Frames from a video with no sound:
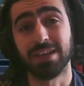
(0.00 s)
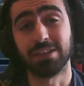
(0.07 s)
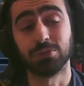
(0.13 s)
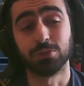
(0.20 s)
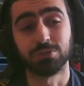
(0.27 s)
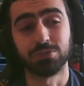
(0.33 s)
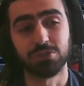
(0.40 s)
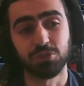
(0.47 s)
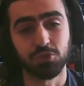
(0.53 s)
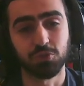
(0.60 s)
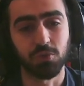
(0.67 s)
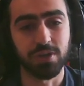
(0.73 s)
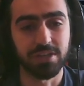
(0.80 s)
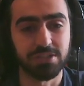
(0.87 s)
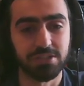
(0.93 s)
and Doctor
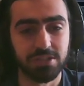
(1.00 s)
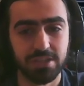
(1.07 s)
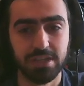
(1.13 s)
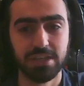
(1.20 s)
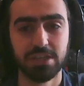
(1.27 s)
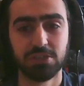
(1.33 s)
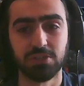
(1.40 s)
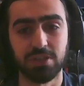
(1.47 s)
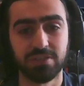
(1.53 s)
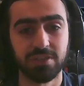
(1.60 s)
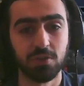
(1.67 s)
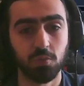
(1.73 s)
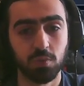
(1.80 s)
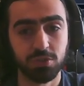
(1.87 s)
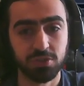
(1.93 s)
Strange. So I
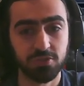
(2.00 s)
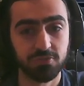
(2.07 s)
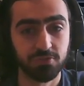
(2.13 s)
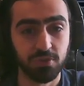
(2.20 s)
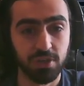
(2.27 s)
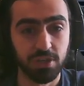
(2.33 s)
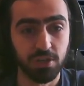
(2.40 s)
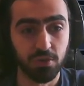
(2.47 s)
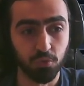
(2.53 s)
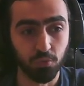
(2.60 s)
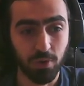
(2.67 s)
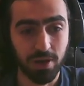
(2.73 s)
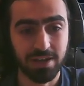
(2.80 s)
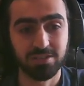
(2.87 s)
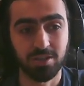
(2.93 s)
think once you've
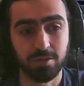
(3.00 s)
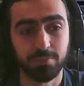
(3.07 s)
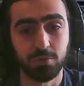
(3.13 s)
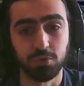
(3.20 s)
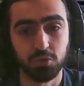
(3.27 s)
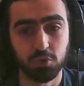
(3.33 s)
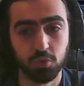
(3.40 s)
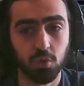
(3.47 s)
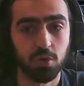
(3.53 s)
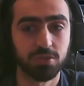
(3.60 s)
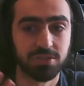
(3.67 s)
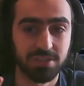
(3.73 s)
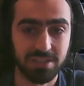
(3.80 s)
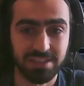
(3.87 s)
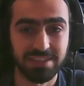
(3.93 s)
ranked up your
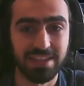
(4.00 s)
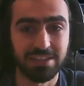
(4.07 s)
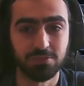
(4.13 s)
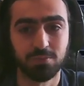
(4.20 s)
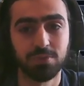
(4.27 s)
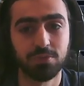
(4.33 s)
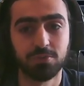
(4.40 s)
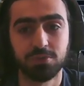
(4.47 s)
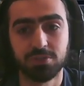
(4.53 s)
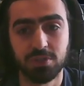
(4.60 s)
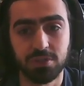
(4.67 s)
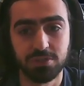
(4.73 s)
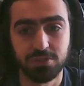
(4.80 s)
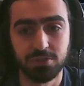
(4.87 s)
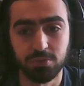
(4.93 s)
squads, that's when you'll
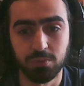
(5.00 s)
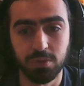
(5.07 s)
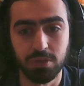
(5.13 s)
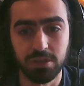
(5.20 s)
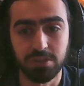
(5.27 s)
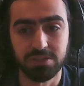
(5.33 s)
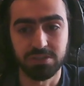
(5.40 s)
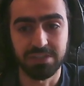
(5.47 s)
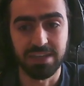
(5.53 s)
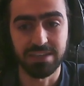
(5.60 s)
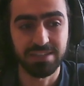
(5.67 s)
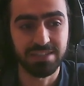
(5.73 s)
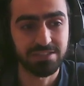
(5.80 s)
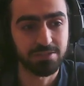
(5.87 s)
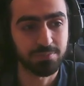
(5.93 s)
start to get
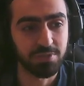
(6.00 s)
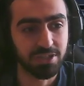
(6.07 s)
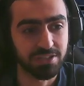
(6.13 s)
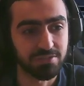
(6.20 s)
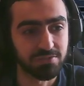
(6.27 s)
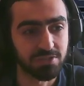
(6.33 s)
these objectives